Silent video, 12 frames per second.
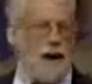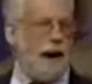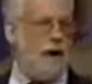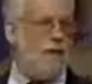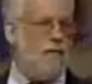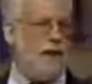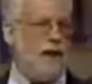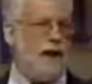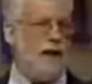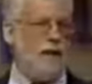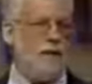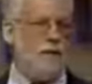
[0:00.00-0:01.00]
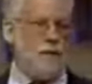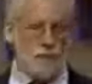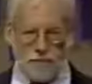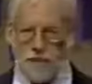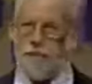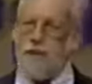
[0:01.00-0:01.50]
Uh, but yet,
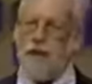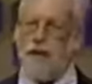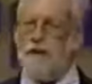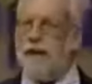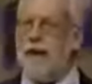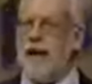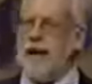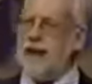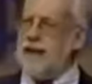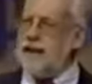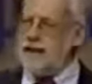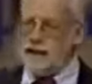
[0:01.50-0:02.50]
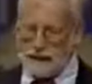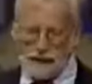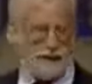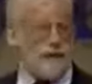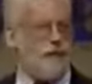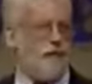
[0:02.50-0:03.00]
most people understand that this is
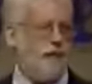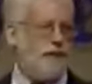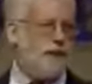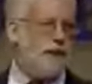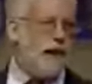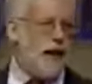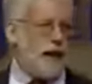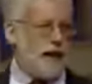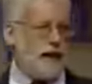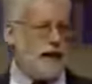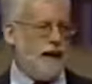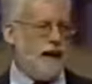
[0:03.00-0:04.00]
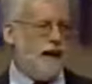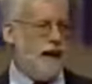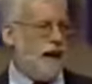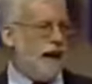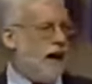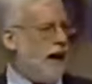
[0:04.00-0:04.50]
a secret society.
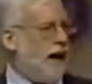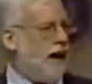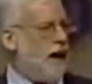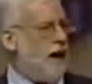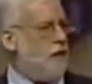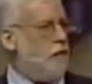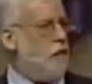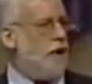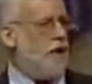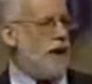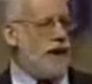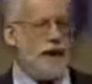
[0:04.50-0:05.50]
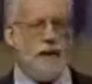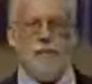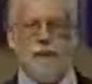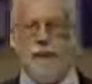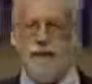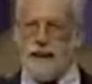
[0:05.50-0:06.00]
And, and what are they
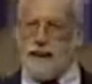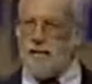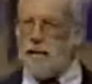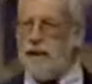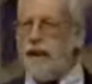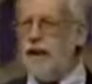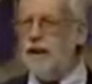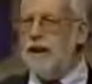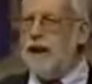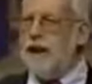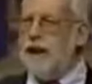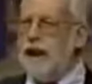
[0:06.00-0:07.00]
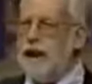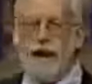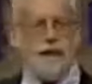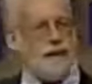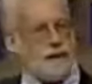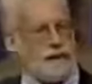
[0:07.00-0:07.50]
keeping secret?
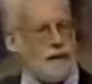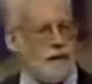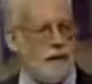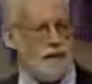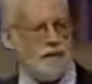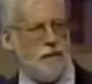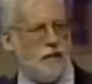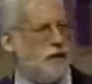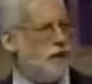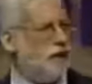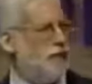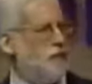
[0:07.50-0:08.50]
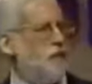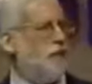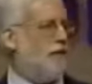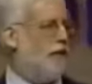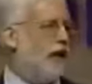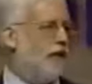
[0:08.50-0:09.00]
And is this something that Christians should
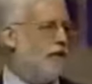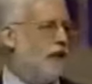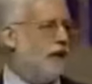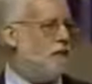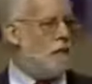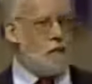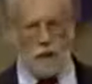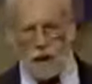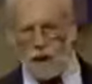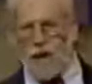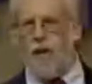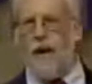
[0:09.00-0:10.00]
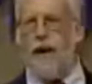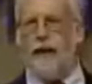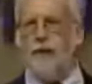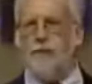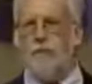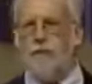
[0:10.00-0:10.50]
be involved in? Well, we're going to try and
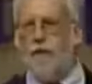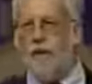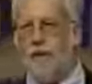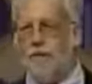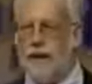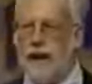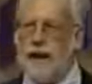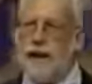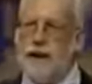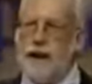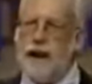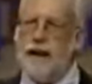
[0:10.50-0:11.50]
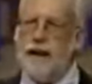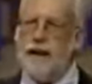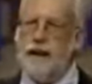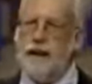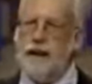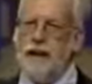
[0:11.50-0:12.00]
explore some of that tonight
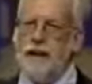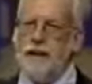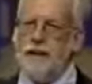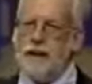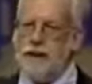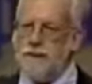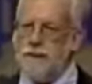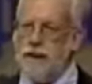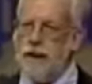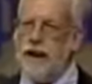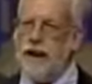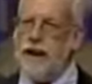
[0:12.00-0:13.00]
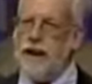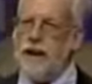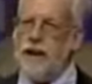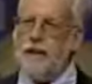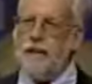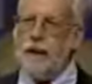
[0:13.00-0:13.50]
and see if we can't
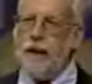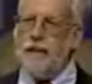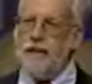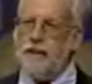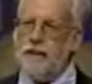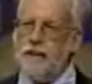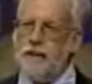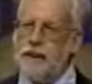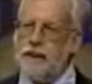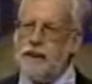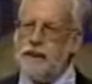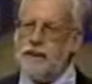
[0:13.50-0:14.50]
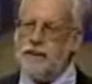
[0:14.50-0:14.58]
get to the bottom of some of these